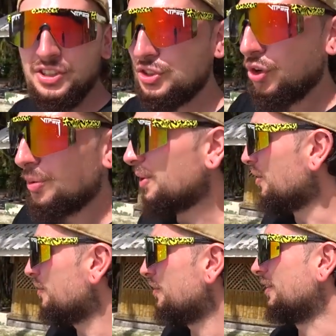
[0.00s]
is so
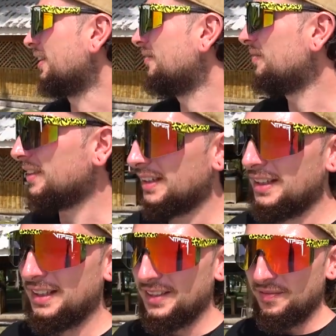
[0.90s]
beautiful.
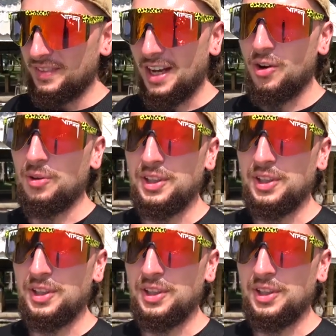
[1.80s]
Now,